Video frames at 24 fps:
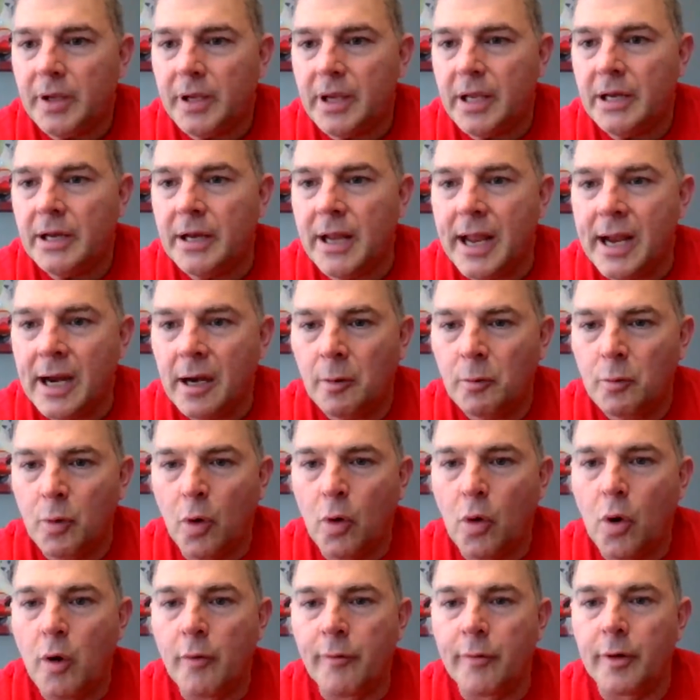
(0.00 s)
Can heir
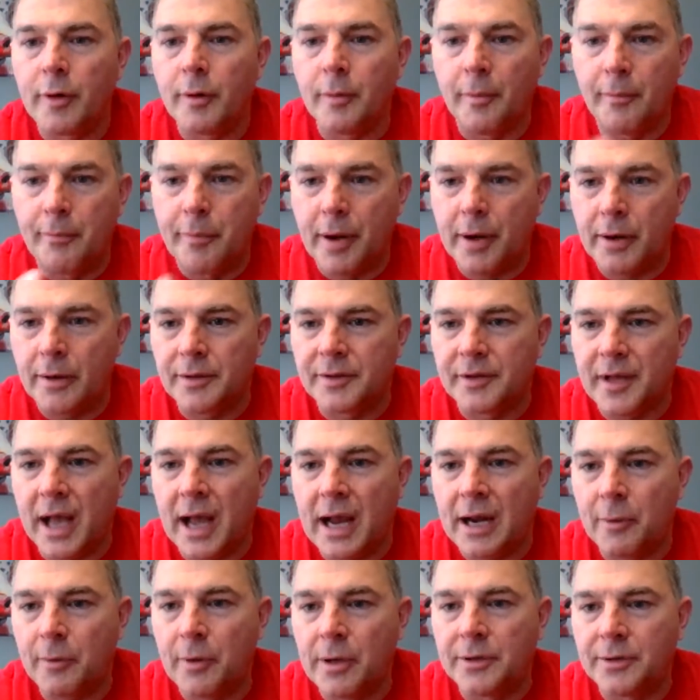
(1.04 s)
roll over parents'
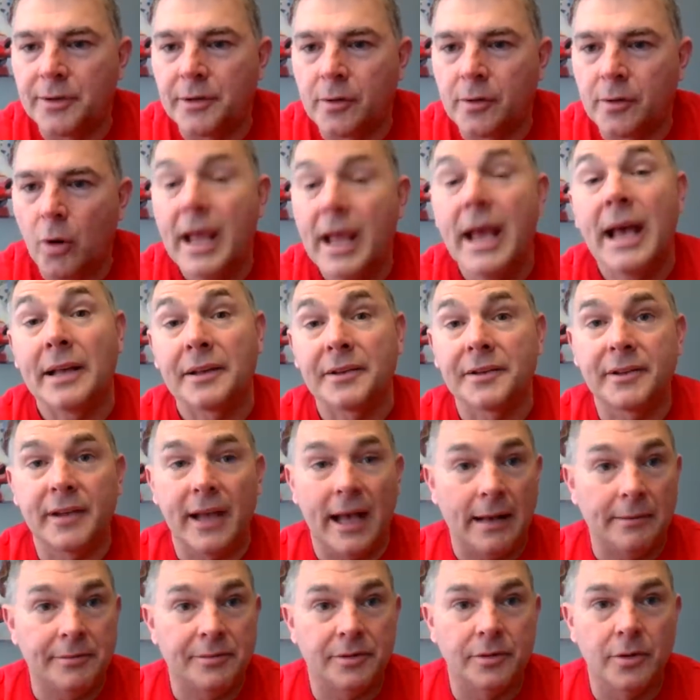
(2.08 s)
IRA to their own? Yes,
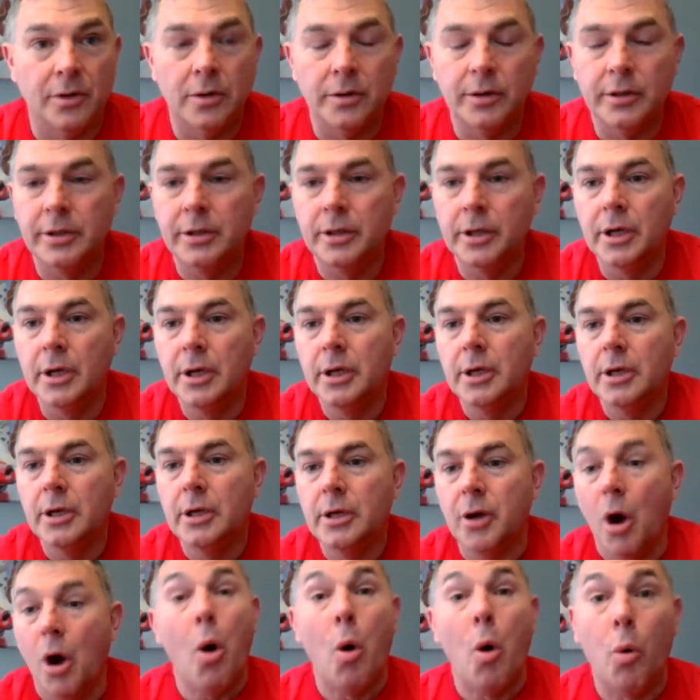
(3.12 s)
absolutely.
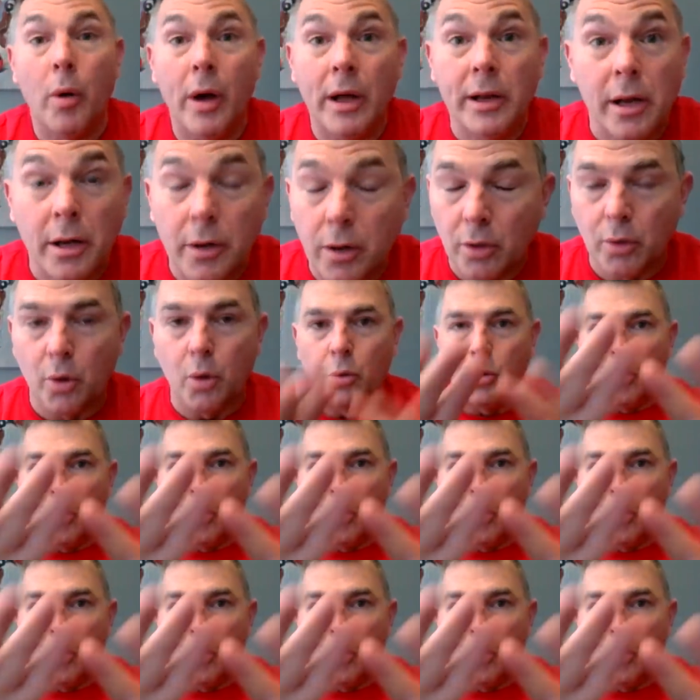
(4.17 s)
Oh, wait, no, no, no.